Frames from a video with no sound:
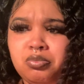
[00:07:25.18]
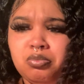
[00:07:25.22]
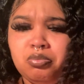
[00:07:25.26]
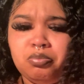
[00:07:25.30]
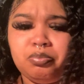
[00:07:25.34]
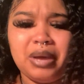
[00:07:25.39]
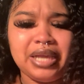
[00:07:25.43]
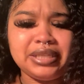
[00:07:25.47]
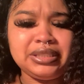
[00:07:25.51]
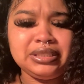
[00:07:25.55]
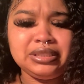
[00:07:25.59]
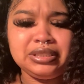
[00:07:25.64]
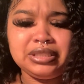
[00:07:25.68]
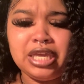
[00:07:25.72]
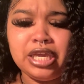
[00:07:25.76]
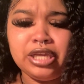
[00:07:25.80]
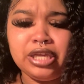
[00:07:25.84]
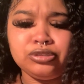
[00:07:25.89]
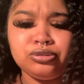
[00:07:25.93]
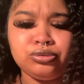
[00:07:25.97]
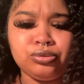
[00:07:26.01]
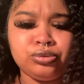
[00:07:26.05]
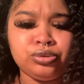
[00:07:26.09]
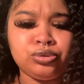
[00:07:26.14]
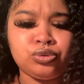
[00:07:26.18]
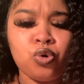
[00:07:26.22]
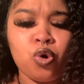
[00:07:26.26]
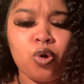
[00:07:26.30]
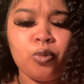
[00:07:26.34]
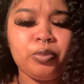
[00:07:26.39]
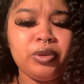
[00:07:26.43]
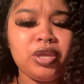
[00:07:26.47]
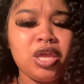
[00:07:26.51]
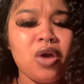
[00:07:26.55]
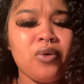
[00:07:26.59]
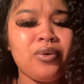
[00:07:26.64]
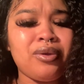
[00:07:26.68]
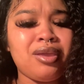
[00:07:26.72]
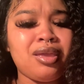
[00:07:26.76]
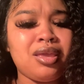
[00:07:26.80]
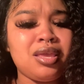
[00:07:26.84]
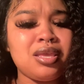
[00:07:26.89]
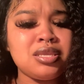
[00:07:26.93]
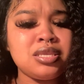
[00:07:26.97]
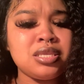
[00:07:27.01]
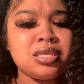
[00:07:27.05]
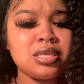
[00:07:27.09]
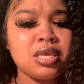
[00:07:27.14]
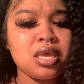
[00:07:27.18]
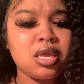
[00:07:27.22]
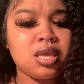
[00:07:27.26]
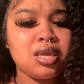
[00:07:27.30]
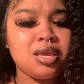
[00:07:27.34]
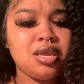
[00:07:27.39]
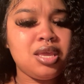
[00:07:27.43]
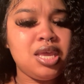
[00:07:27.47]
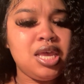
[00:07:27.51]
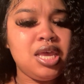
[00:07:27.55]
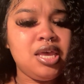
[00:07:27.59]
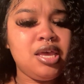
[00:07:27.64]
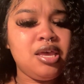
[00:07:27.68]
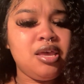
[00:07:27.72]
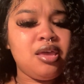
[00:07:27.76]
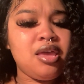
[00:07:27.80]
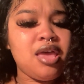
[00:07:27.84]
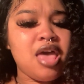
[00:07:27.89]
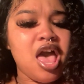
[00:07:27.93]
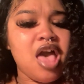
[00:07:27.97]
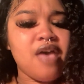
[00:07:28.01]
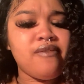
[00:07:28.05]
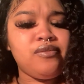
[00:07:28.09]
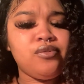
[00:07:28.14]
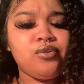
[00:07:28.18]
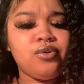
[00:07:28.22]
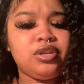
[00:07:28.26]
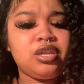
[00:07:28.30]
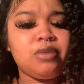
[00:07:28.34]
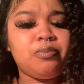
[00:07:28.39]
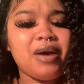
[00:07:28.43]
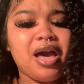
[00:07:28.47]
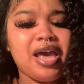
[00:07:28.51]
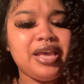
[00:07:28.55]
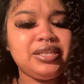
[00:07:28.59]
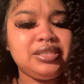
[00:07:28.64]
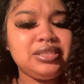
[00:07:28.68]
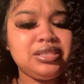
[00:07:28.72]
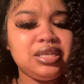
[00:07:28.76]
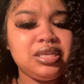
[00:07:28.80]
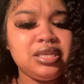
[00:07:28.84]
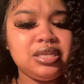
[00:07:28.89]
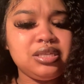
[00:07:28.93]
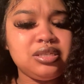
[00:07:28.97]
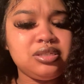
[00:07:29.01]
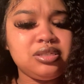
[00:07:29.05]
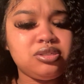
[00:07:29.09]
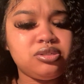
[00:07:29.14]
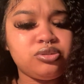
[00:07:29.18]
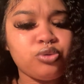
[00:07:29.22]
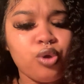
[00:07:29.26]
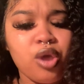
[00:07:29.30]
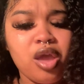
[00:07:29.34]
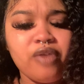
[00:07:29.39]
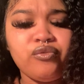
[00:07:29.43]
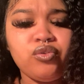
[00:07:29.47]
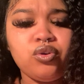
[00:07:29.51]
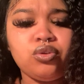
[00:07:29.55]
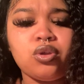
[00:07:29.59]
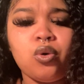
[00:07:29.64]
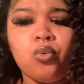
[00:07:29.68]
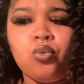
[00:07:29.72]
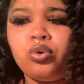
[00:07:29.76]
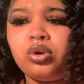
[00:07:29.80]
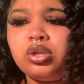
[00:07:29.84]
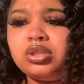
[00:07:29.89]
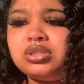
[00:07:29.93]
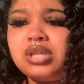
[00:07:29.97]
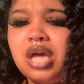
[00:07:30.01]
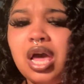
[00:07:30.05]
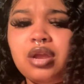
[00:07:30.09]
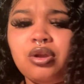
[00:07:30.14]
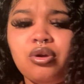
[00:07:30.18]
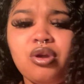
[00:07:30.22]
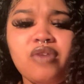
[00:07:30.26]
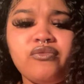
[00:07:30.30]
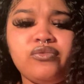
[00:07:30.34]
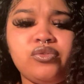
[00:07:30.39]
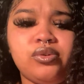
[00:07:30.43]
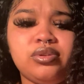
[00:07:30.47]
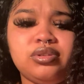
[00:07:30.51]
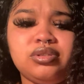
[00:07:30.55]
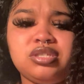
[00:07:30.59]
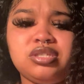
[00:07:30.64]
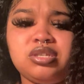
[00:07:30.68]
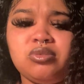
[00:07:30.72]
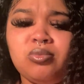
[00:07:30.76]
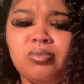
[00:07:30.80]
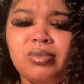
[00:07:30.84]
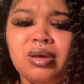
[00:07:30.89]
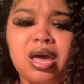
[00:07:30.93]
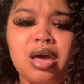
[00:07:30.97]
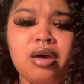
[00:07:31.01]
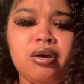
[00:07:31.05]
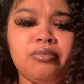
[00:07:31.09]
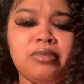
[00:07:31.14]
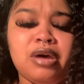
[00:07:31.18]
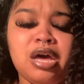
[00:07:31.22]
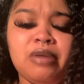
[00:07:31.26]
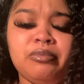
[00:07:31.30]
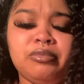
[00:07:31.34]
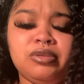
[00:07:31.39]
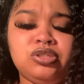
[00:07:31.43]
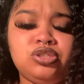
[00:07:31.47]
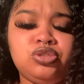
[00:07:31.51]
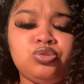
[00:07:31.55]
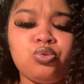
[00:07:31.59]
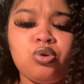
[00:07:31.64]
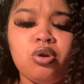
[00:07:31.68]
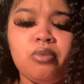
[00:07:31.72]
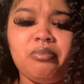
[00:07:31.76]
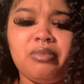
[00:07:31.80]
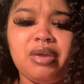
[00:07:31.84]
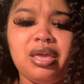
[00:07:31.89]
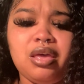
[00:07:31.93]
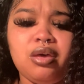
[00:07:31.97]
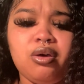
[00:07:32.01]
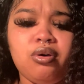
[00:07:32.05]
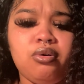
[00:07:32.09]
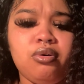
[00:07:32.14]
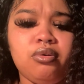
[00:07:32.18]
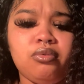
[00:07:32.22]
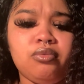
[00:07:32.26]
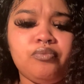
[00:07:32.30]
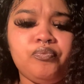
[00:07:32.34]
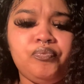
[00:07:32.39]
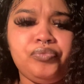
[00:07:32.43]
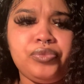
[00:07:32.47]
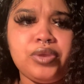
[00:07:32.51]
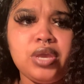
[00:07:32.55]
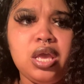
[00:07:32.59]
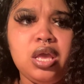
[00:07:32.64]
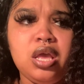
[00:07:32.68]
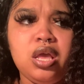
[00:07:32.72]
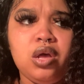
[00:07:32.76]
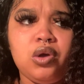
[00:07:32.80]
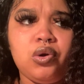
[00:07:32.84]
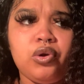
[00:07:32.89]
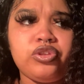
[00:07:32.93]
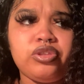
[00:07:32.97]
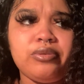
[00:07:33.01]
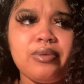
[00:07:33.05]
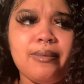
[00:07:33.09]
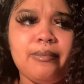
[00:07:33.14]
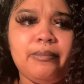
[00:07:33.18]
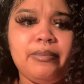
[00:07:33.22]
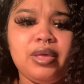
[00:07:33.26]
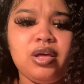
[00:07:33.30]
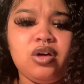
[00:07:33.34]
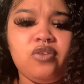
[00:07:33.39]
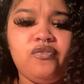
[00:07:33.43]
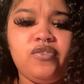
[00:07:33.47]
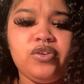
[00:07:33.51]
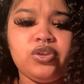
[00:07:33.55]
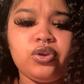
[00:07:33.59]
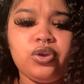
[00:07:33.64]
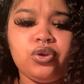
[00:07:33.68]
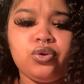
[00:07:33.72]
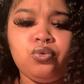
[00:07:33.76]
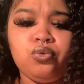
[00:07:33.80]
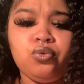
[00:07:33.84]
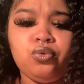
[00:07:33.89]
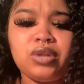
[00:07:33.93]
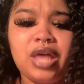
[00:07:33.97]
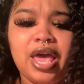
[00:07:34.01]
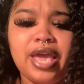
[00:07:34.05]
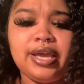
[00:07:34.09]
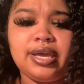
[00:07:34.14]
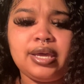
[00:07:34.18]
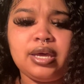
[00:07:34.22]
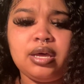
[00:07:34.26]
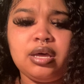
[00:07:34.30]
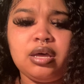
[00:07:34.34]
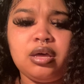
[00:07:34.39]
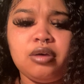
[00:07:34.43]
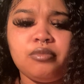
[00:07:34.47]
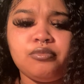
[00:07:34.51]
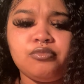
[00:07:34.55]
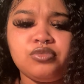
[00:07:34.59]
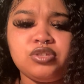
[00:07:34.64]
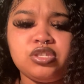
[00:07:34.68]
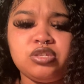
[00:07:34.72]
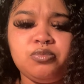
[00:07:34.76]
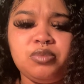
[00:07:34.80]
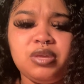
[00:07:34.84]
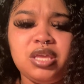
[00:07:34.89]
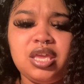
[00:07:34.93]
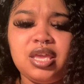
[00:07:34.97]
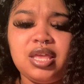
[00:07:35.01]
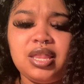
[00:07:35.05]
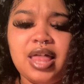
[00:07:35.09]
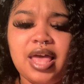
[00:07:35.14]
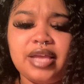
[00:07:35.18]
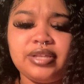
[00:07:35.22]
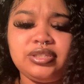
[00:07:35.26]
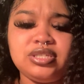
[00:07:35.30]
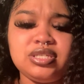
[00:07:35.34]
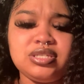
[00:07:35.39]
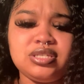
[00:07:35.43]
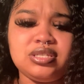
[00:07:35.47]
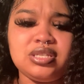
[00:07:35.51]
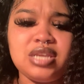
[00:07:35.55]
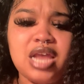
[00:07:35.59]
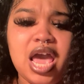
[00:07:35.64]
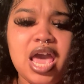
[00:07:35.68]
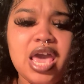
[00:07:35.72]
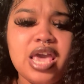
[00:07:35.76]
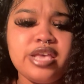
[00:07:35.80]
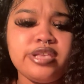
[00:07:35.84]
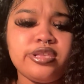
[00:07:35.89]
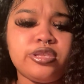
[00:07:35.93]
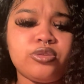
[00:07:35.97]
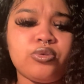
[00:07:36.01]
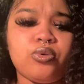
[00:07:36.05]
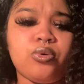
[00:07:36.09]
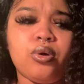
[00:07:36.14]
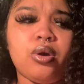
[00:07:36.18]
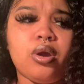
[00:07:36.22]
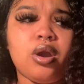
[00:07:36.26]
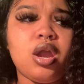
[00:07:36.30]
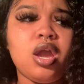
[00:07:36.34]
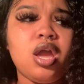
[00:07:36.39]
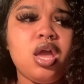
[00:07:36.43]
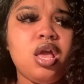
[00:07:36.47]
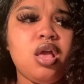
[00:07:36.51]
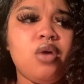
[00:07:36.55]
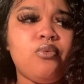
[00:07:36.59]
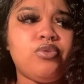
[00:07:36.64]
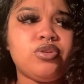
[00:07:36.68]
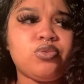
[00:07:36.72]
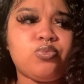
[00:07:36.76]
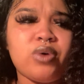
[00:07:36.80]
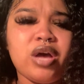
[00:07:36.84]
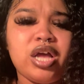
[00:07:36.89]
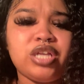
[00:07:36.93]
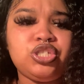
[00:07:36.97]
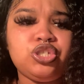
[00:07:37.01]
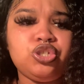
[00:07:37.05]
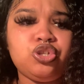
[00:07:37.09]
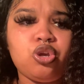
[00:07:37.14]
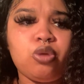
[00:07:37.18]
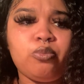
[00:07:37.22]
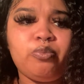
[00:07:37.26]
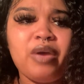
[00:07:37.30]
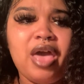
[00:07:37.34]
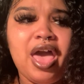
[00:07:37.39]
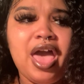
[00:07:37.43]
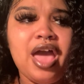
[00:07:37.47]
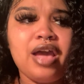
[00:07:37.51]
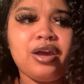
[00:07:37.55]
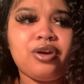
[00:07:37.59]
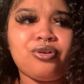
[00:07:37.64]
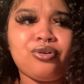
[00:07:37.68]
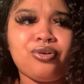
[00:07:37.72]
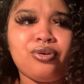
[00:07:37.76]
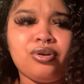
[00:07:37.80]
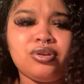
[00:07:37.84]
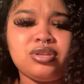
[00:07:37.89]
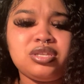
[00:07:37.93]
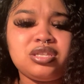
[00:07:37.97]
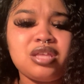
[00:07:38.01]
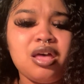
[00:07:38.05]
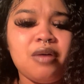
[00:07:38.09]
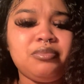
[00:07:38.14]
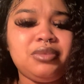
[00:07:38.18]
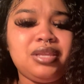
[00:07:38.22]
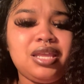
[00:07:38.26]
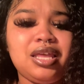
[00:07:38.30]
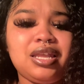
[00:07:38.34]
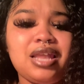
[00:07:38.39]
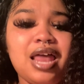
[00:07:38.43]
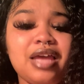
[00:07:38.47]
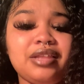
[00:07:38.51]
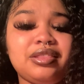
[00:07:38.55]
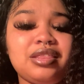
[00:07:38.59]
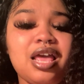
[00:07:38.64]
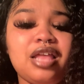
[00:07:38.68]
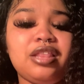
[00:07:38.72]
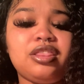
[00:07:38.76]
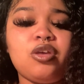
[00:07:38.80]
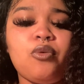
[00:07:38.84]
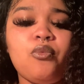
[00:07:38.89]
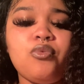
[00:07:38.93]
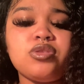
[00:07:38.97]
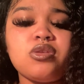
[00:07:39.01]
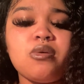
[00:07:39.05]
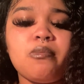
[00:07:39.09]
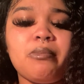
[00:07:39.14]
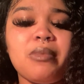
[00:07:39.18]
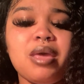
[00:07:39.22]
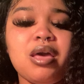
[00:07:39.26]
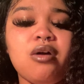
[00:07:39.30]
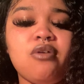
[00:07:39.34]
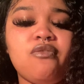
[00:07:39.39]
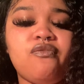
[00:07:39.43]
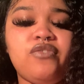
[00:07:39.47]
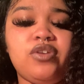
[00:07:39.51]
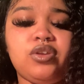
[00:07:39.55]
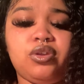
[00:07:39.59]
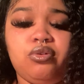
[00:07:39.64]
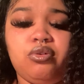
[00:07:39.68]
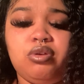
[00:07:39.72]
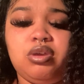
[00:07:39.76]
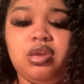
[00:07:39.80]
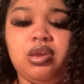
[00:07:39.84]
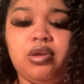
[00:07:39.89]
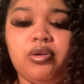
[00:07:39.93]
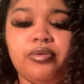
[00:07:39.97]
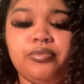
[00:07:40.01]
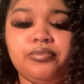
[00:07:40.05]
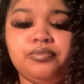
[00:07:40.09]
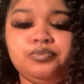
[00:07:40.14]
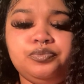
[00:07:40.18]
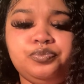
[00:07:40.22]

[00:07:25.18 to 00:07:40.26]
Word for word: Pisces, Cancer, Scorpio is. Have you on the Pisces or have you on the water sign or have you on some uh, a mature male or some male figure who like um, was being like just nice or was watching your back or something like that. There was a male figure here.